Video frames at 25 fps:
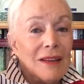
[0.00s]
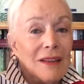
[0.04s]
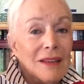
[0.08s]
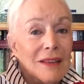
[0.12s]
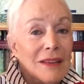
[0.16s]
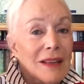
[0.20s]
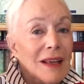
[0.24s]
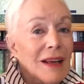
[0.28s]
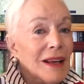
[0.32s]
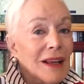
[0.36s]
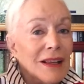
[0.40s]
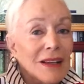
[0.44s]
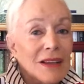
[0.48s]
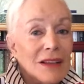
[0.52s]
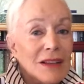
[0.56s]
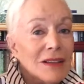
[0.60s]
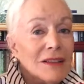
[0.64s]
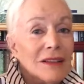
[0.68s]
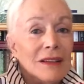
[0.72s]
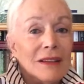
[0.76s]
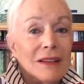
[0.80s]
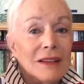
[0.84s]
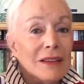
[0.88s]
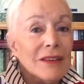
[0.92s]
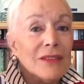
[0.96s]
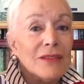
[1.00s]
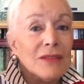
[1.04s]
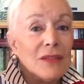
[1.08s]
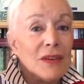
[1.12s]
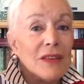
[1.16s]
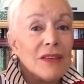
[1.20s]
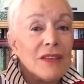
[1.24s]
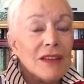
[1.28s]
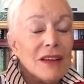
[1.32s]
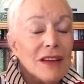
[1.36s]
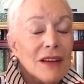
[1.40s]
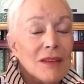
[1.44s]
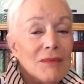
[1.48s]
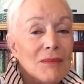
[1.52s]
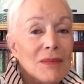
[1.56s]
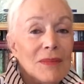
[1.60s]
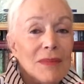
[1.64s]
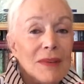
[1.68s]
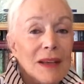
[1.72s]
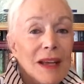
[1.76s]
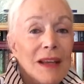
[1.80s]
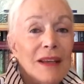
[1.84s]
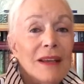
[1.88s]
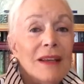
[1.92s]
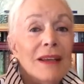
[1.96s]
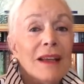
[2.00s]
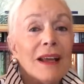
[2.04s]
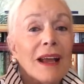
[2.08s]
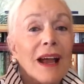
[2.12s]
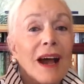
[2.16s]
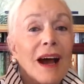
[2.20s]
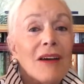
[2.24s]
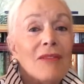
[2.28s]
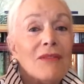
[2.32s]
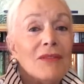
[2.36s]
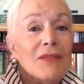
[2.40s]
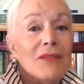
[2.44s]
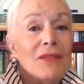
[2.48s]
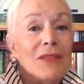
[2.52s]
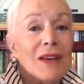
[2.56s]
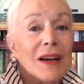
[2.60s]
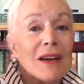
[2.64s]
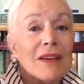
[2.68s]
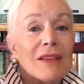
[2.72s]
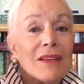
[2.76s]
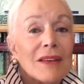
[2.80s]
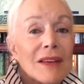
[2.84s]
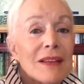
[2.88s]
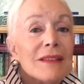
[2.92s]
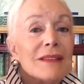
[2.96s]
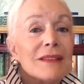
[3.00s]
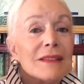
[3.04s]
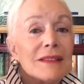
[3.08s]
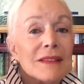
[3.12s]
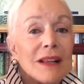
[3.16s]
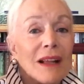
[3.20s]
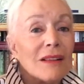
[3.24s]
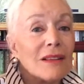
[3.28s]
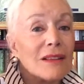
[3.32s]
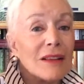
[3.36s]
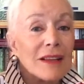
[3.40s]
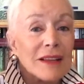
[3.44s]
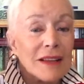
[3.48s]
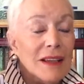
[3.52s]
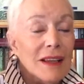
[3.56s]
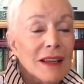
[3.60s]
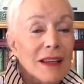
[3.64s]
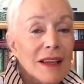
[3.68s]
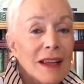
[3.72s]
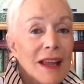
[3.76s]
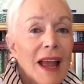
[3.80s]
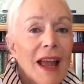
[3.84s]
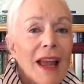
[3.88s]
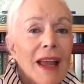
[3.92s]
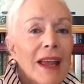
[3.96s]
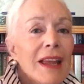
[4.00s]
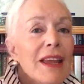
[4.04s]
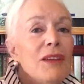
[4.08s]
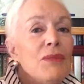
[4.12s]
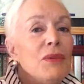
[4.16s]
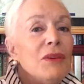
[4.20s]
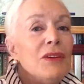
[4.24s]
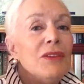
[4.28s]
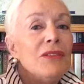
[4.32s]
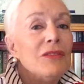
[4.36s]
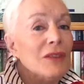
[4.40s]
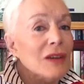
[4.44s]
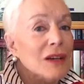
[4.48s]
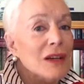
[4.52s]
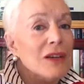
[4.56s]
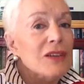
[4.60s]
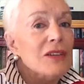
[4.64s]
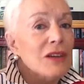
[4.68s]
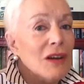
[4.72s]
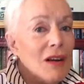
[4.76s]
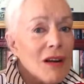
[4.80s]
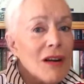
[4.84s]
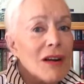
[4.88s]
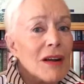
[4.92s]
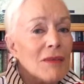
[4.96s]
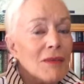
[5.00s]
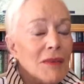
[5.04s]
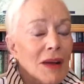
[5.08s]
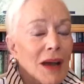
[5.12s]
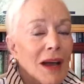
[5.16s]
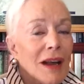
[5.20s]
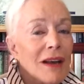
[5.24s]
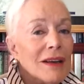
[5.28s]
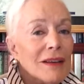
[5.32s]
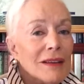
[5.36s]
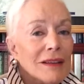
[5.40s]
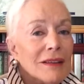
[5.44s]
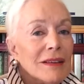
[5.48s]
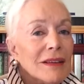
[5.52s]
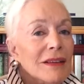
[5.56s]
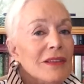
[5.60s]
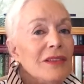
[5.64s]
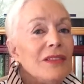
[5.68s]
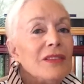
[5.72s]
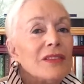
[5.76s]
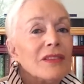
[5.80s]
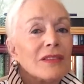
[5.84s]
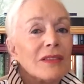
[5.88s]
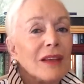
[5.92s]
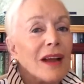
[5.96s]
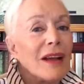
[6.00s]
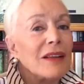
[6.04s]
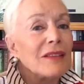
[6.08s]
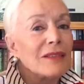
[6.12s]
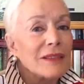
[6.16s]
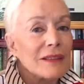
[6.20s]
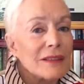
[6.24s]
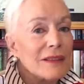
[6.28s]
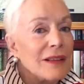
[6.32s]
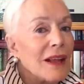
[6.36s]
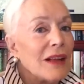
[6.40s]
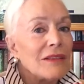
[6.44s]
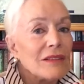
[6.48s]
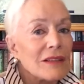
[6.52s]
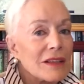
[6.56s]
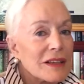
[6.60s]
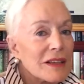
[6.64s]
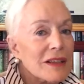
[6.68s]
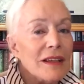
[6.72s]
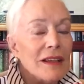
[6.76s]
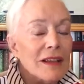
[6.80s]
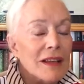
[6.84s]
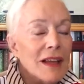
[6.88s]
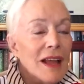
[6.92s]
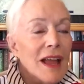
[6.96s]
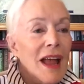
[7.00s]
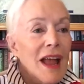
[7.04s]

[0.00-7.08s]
that I couldn't live with him. And he got very sulky. He wouldn't really talk about it. He just got sulky.